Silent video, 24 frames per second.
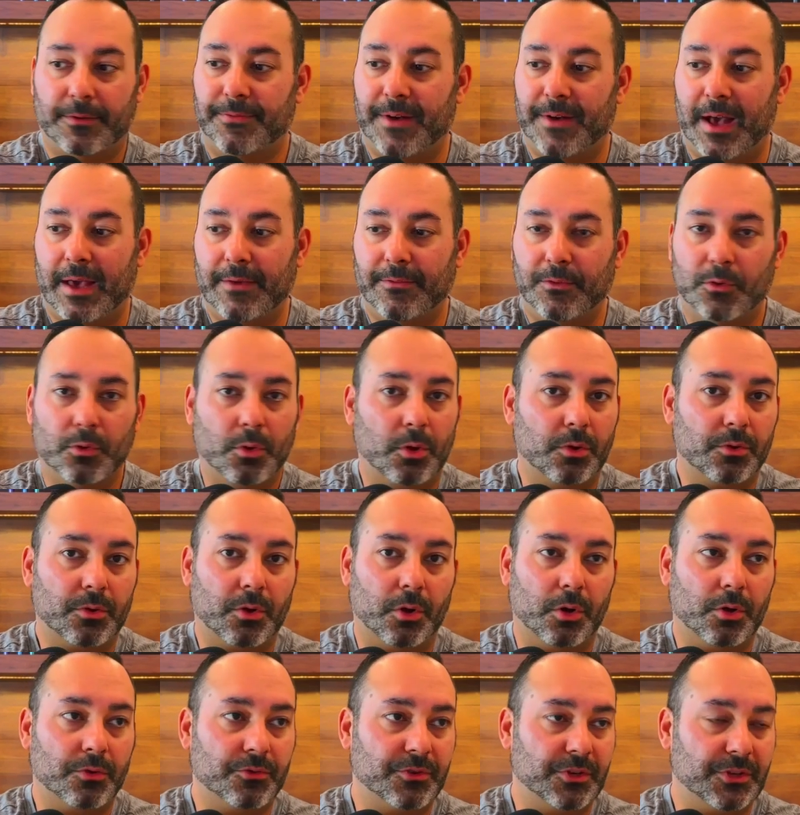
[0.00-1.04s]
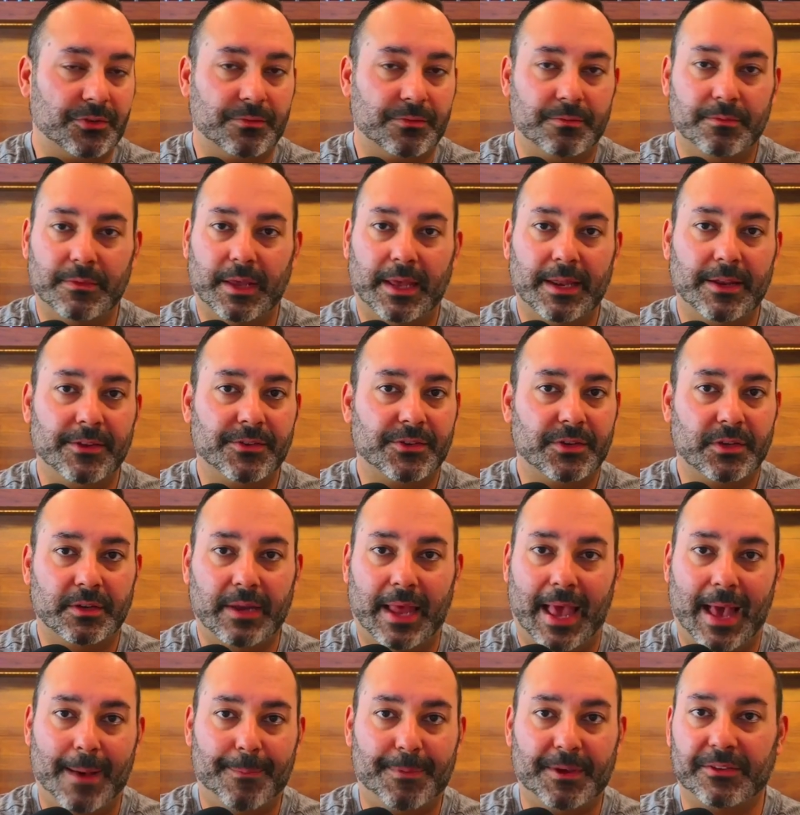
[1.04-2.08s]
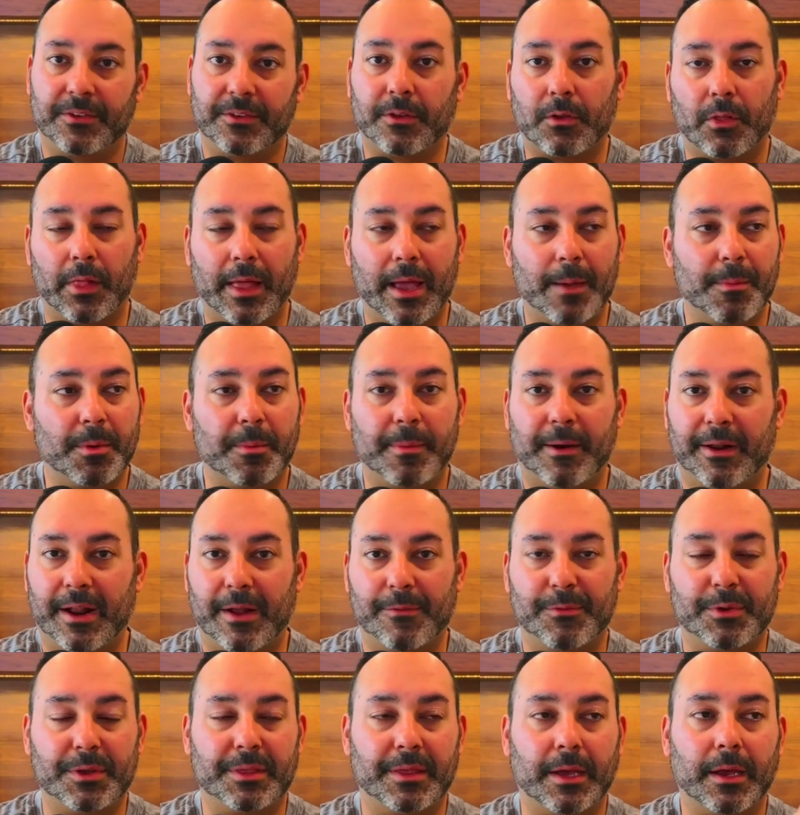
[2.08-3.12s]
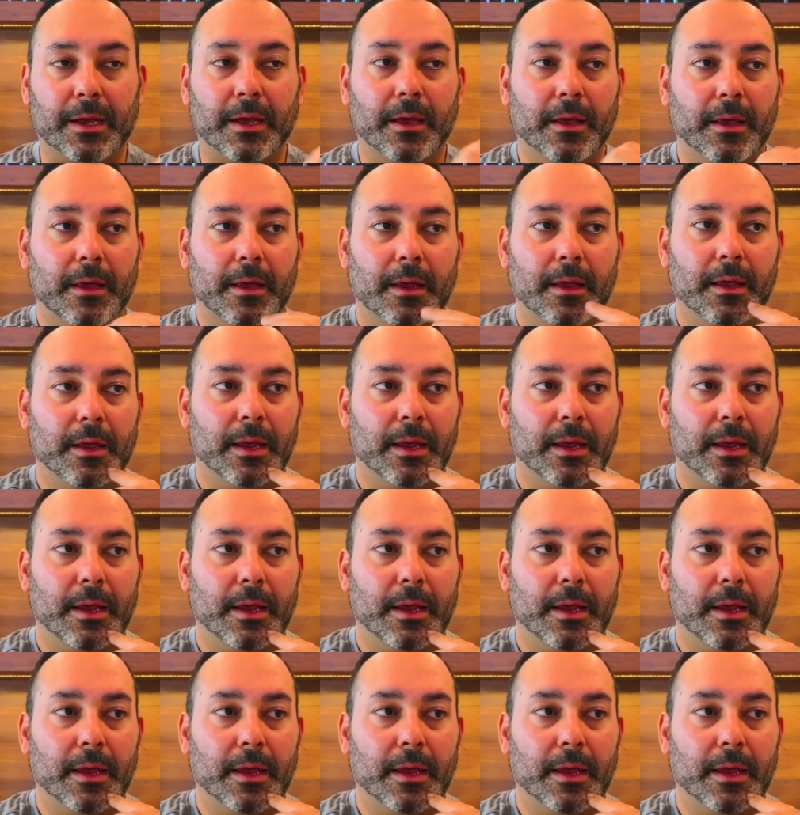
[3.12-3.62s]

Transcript: A 5-year-old girl, just innocent, happy as a clam about everything.